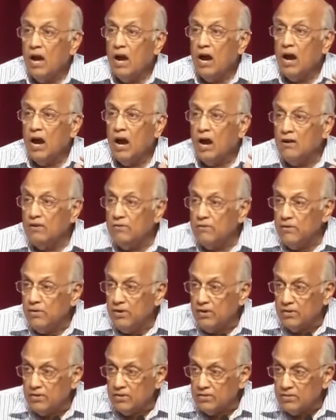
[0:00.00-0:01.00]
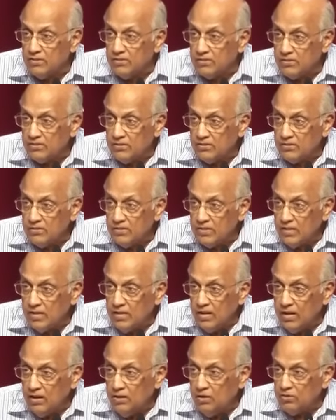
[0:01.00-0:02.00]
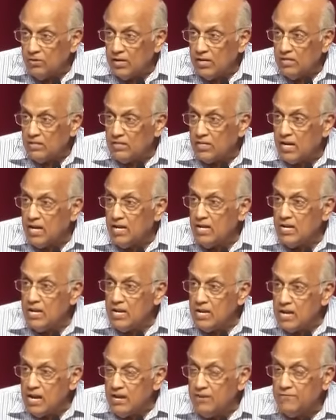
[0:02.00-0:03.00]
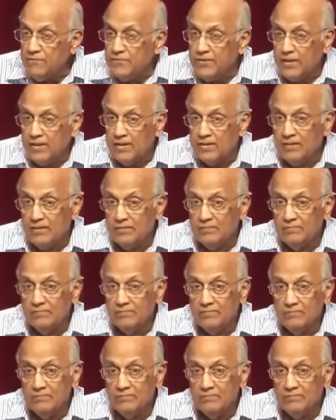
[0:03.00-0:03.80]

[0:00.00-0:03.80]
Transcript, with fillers: hundred years in your entire lifetime,